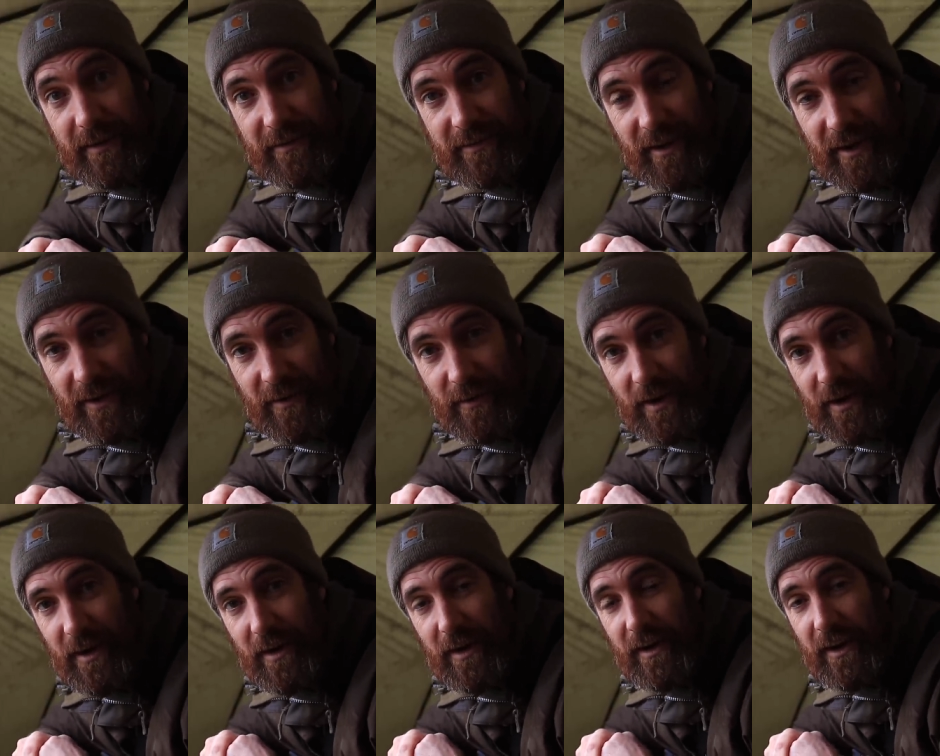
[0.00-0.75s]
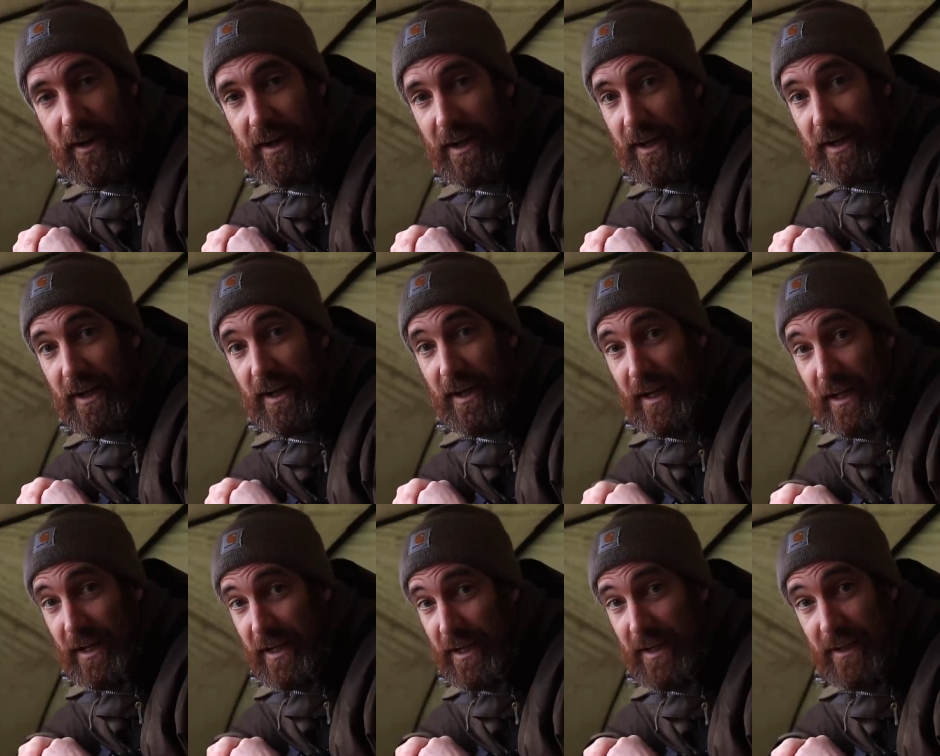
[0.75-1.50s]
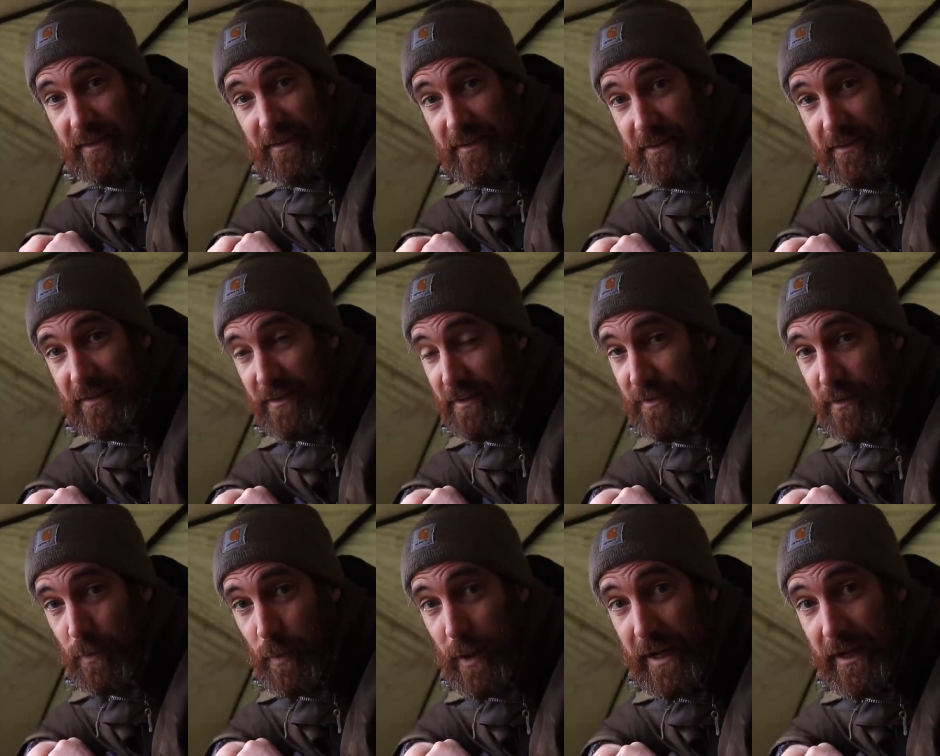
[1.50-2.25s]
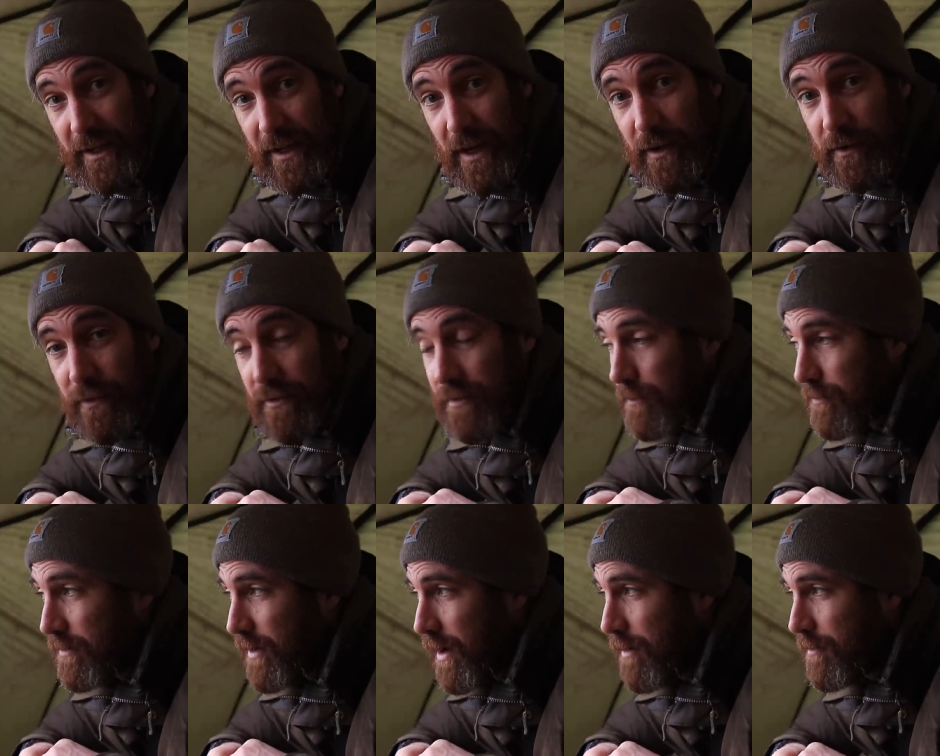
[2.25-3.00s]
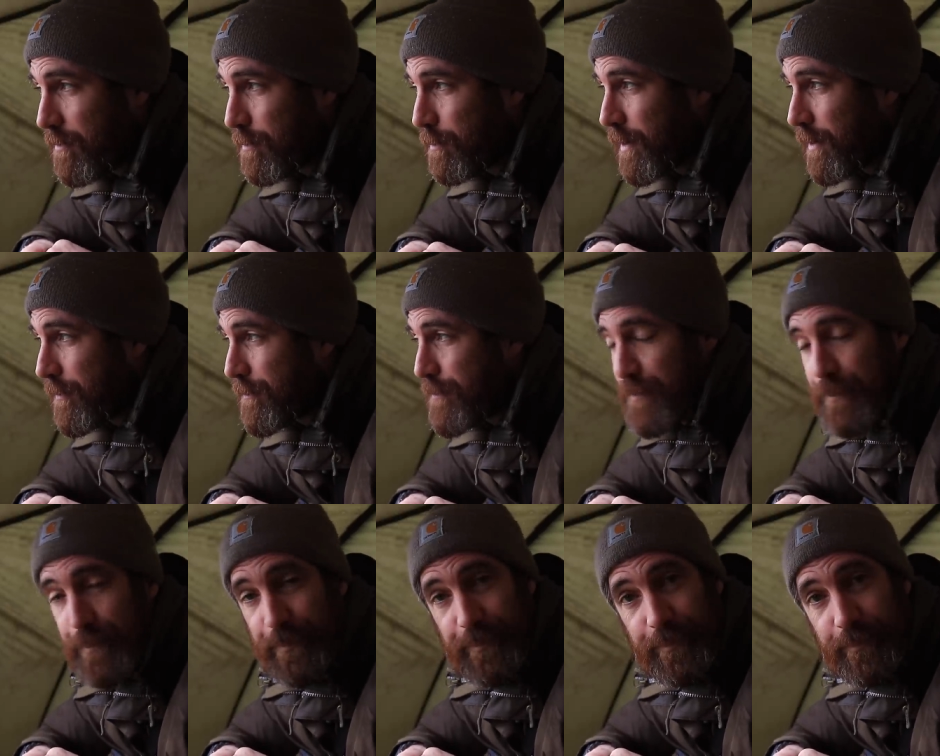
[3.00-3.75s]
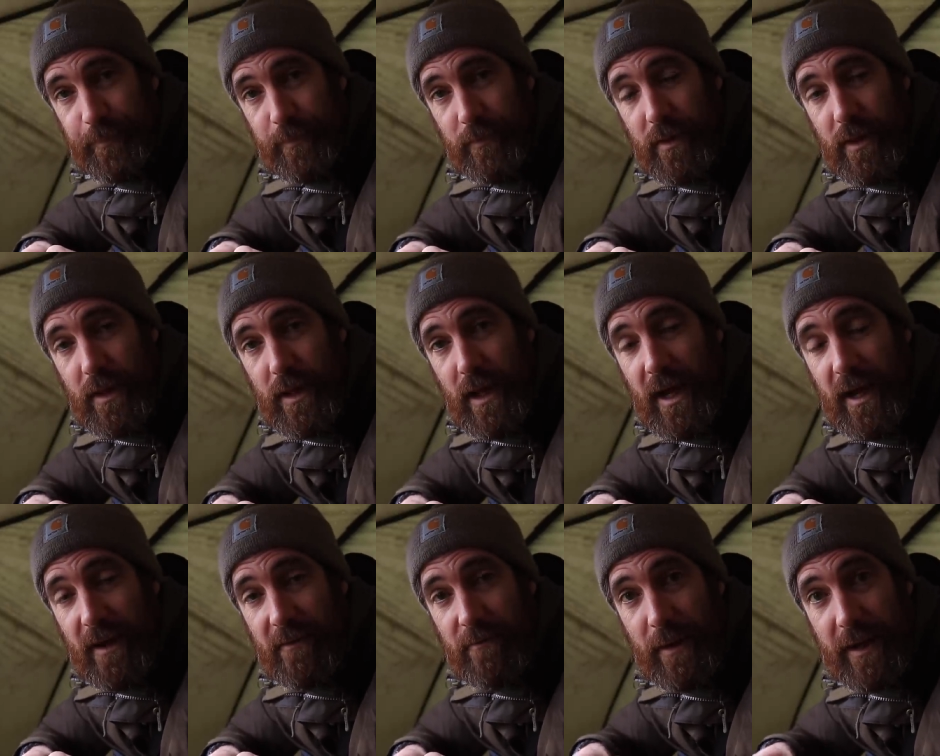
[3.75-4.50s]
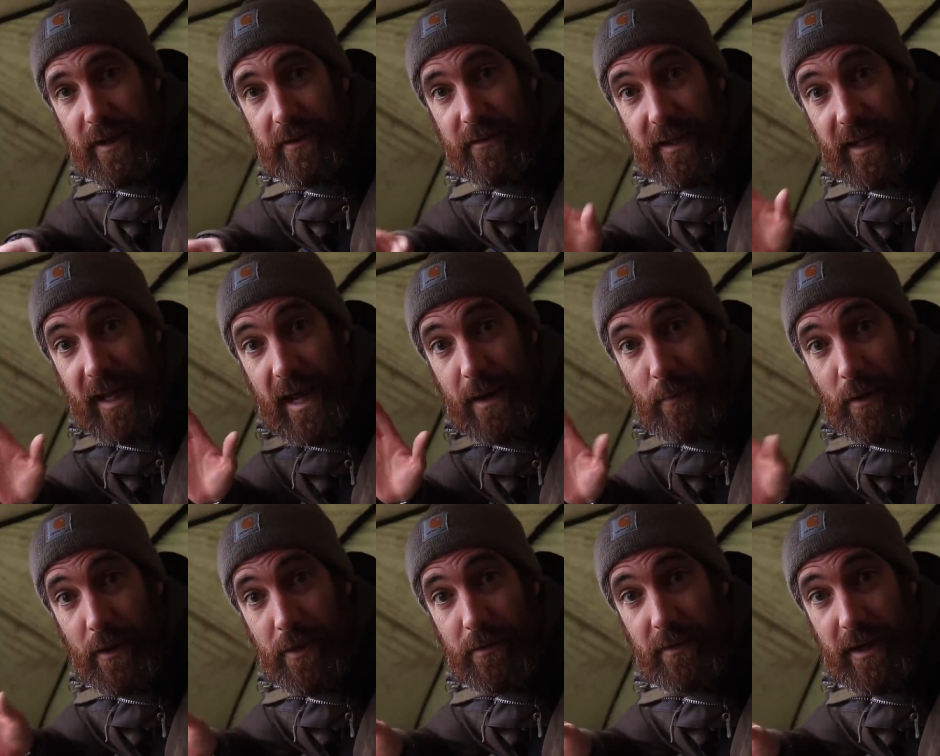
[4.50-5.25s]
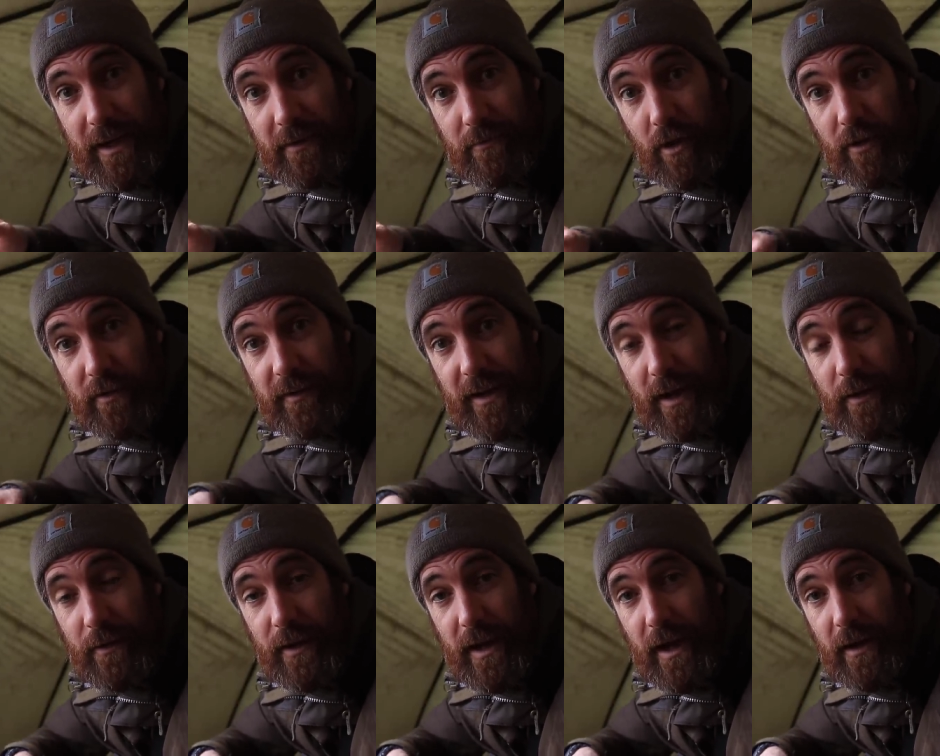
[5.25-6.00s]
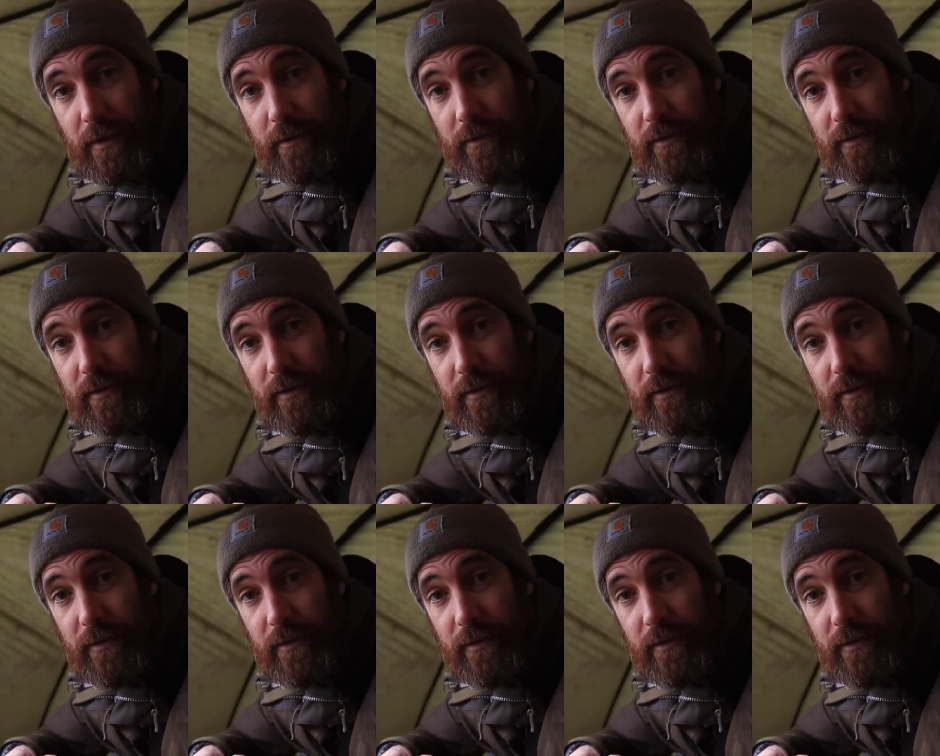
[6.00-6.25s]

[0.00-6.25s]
so uh, it's just the way it goes sometimes. But I have managed to get my three rods out now,